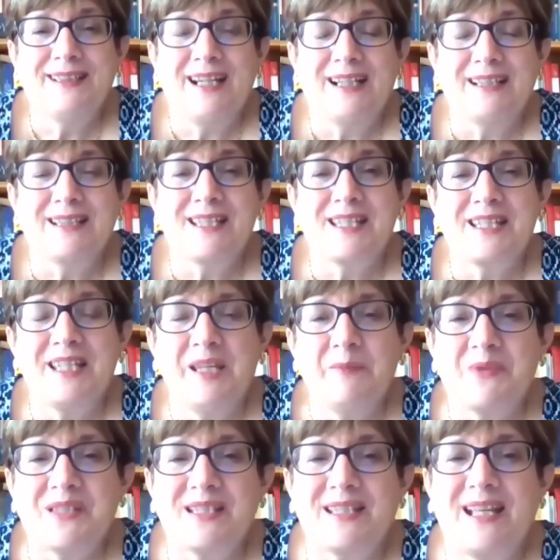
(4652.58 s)
that
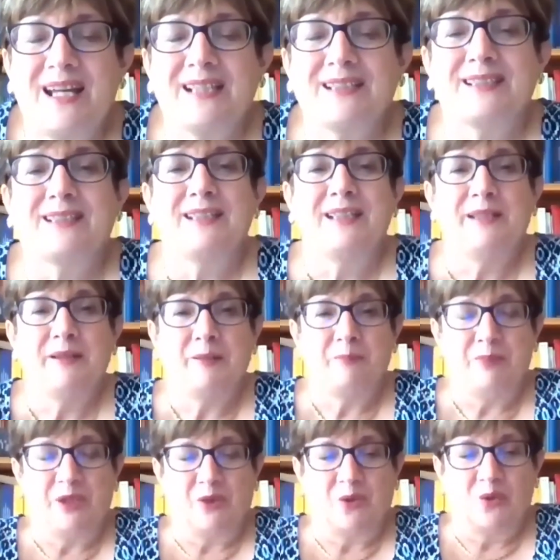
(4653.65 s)
seems that
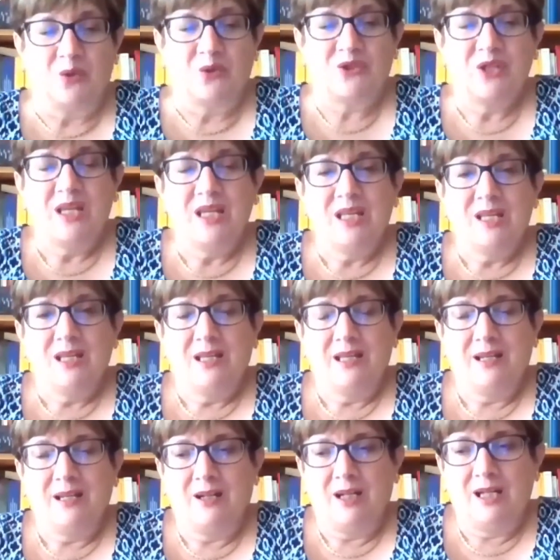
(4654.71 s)
because
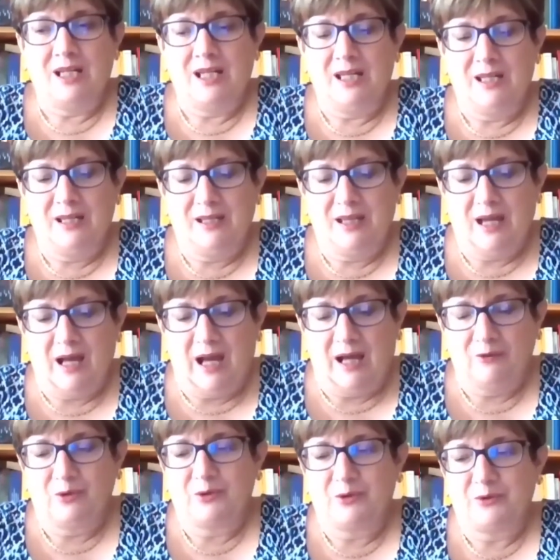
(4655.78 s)

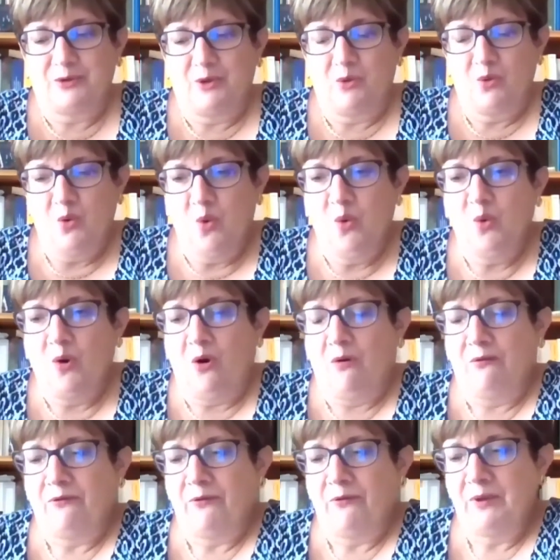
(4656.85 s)
under the rule
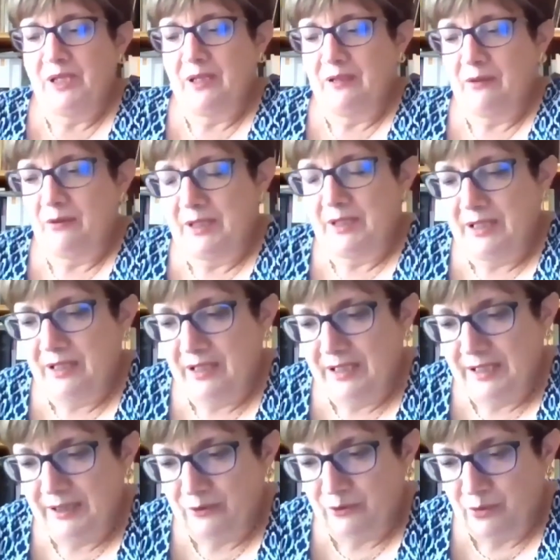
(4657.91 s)
of
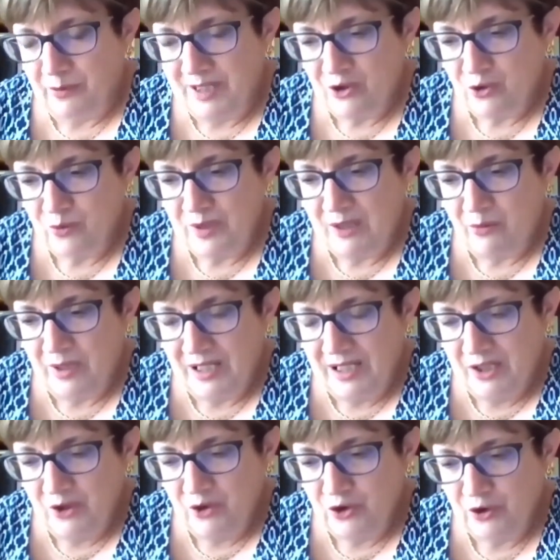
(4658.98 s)
international
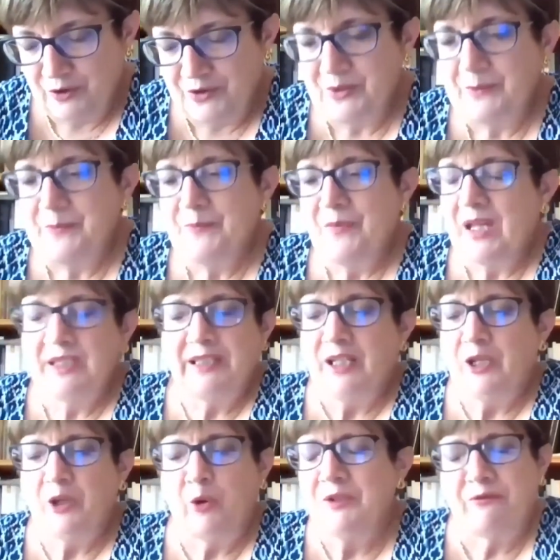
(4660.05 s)
relations,
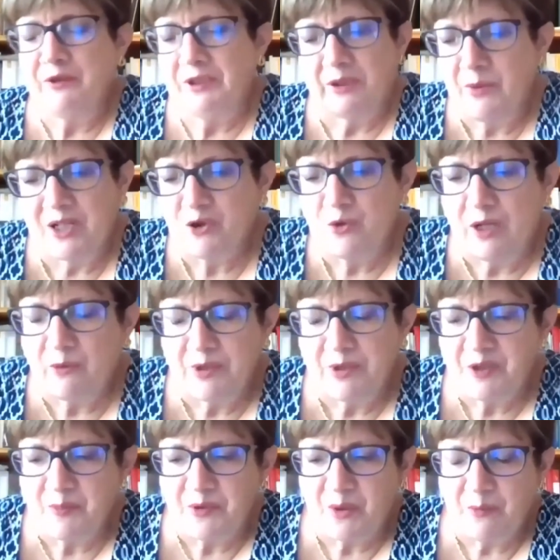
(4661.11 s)
with international
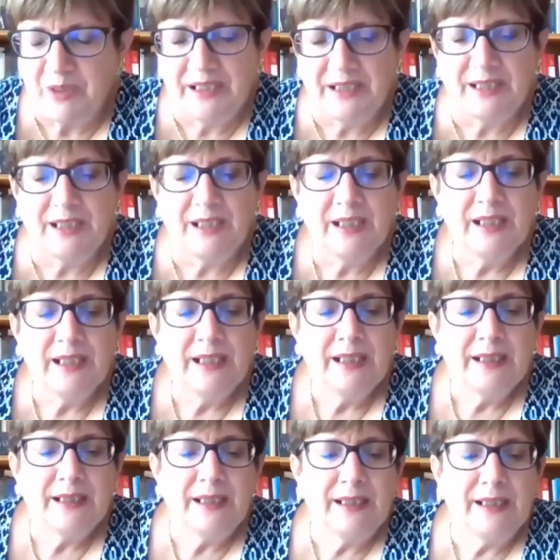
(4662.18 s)
responsibility,
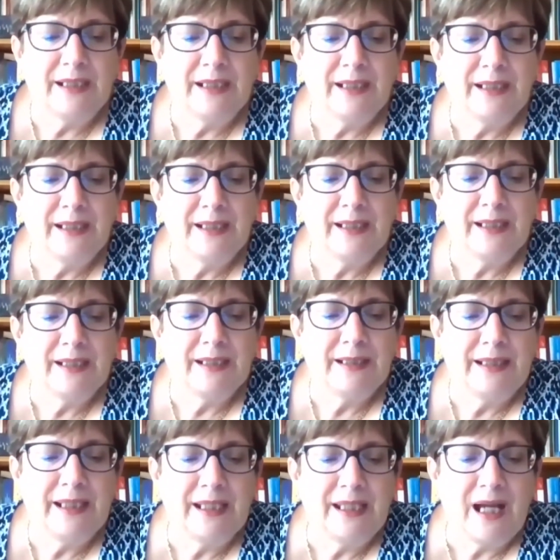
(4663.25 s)

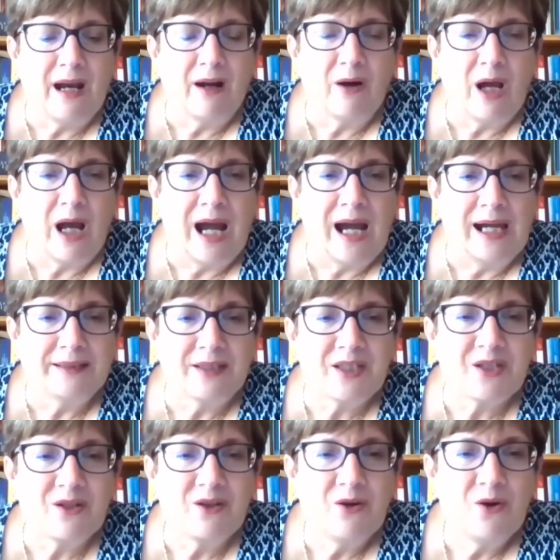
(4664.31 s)
they are
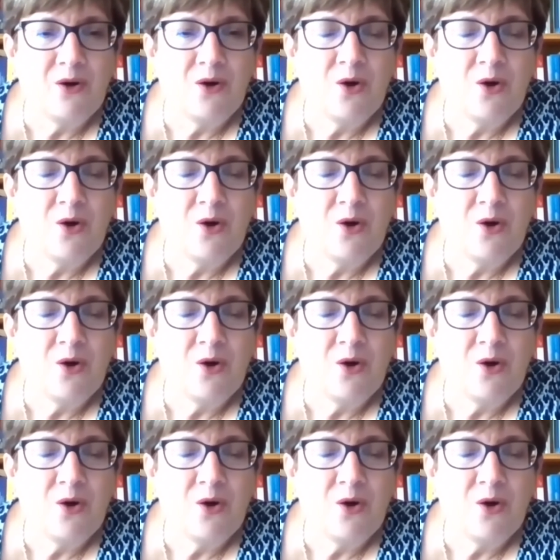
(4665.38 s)
acts